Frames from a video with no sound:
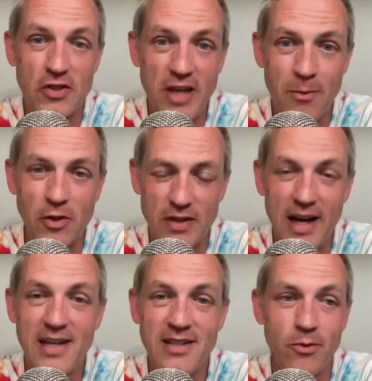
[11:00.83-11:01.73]
sample
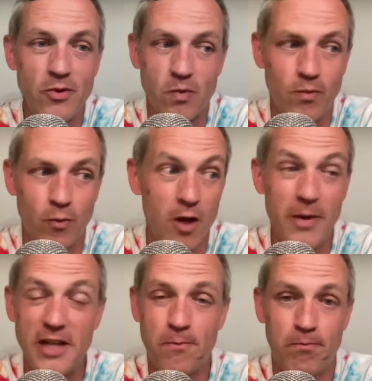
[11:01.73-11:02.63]
size, he was one of
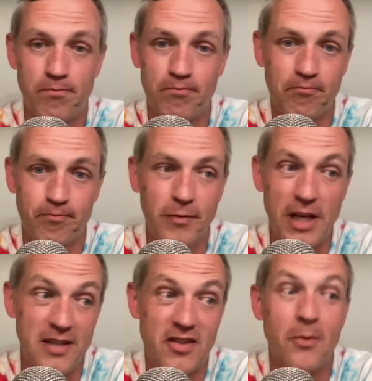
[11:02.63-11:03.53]
the best.
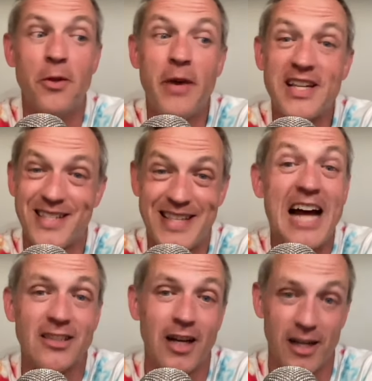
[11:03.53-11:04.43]
He had some of the best
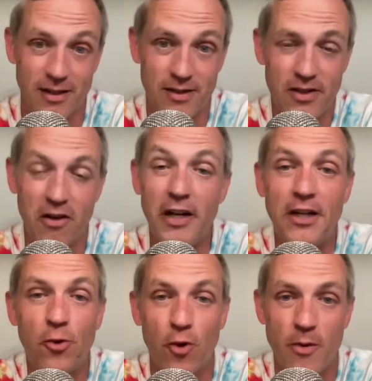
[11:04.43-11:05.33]
stat lines of any
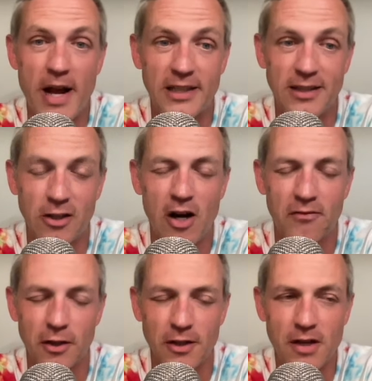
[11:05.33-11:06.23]
quarterback in the
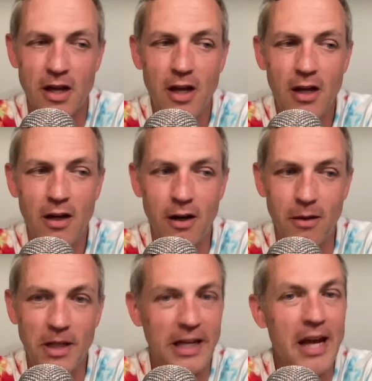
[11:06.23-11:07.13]
conference.
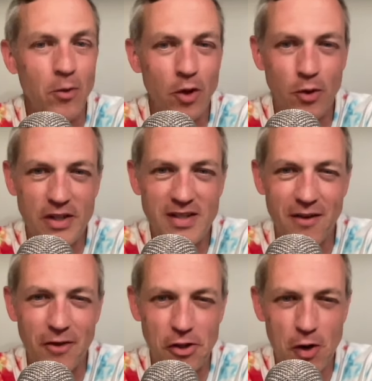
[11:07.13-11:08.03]
Um, again, with only
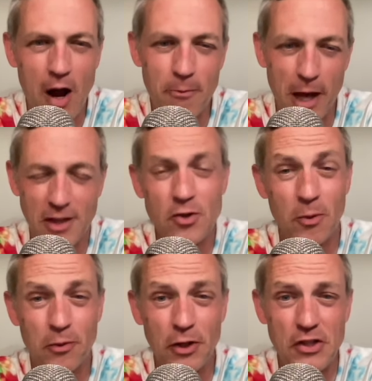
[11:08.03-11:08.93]
70 dropbacks. So,
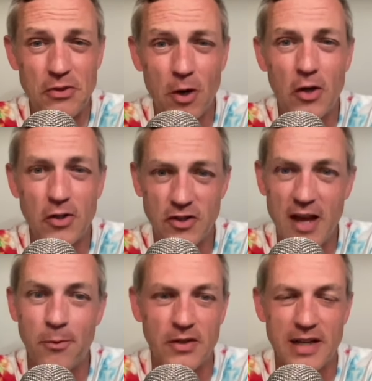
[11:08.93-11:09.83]
pretty small
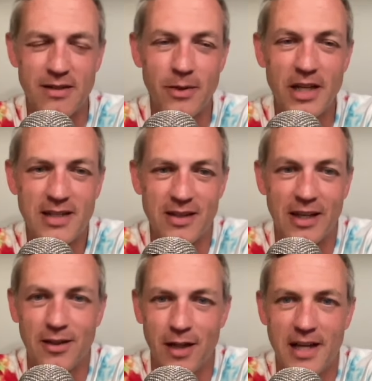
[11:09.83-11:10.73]
sample size. I mean, that's
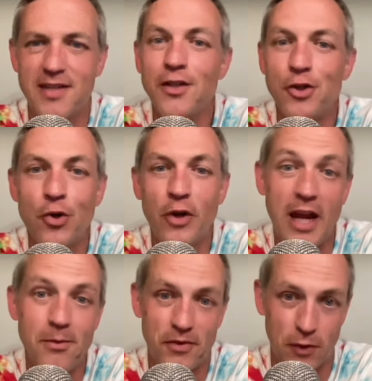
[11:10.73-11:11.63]
like less than two
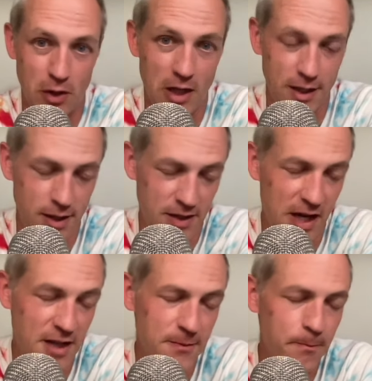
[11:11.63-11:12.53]
games for a lot of these
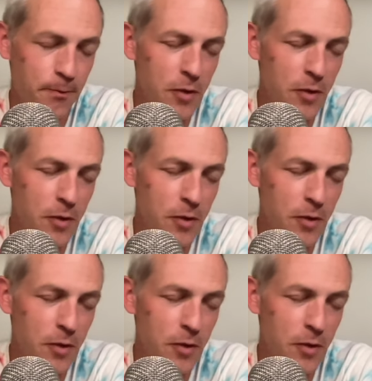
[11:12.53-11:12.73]
guys.